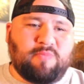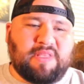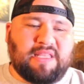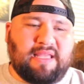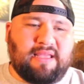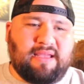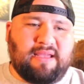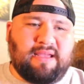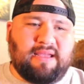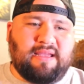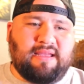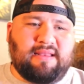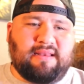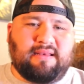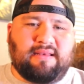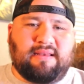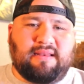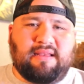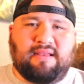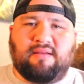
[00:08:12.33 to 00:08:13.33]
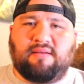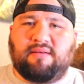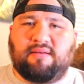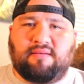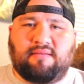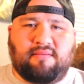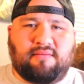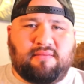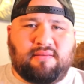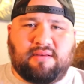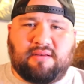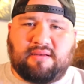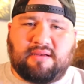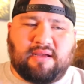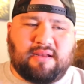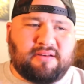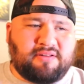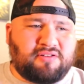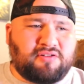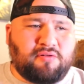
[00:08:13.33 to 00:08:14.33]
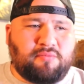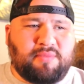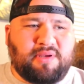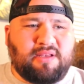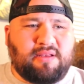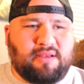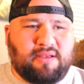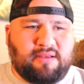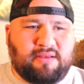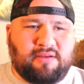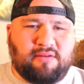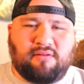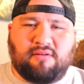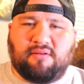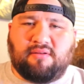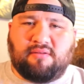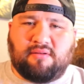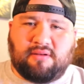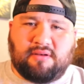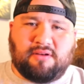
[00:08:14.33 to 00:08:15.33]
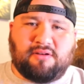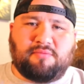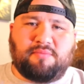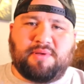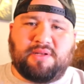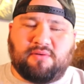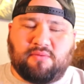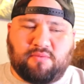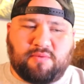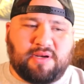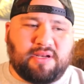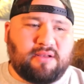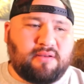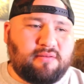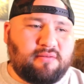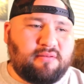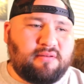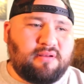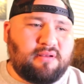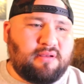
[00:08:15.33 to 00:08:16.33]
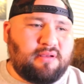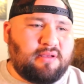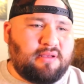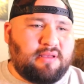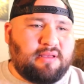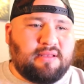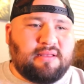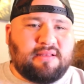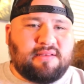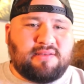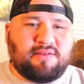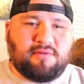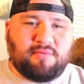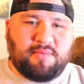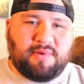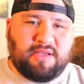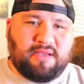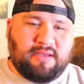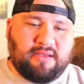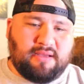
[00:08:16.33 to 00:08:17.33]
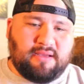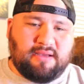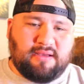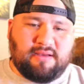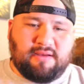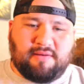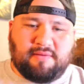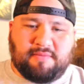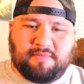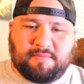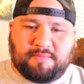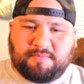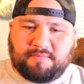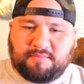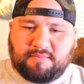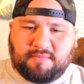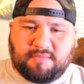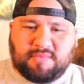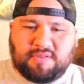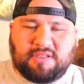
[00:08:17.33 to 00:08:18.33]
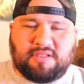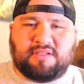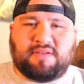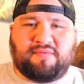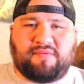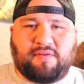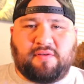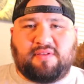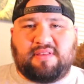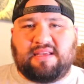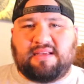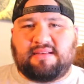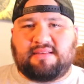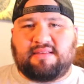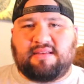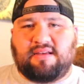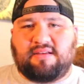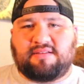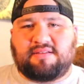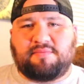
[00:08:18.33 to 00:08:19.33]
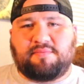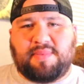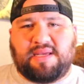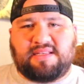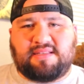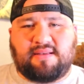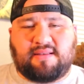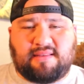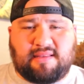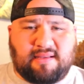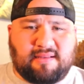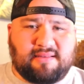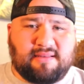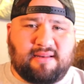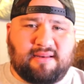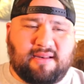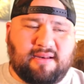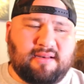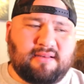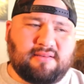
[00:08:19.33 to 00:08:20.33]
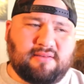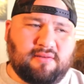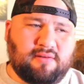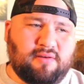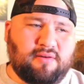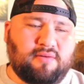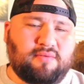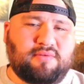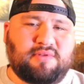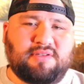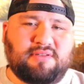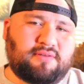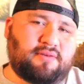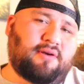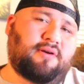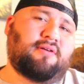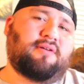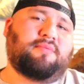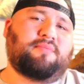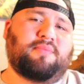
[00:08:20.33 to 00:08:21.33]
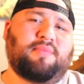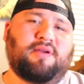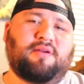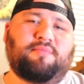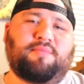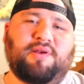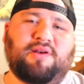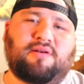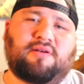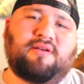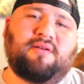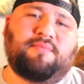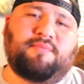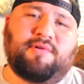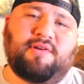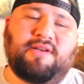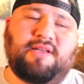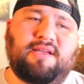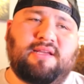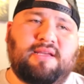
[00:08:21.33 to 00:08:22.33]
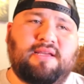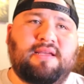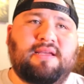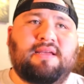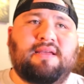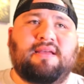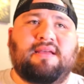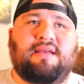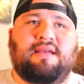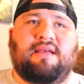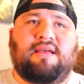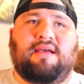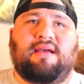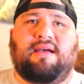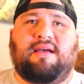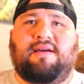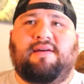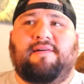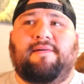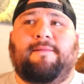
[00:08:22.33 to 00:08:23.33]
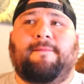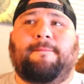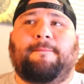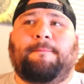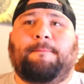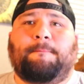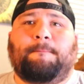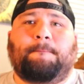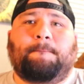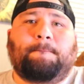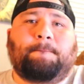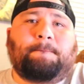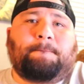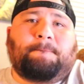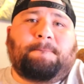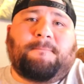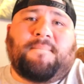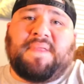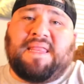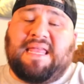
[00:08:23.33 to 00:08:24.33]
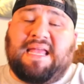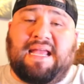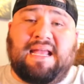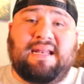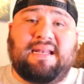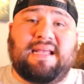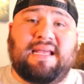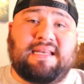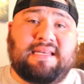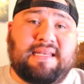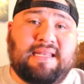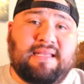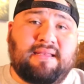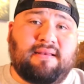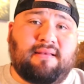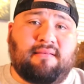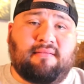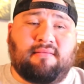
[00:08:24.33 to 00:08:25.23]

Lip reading: and kind of showed me, a little bit around. Told me just a few things, some basic things I needed to know to start a beer company, and I did.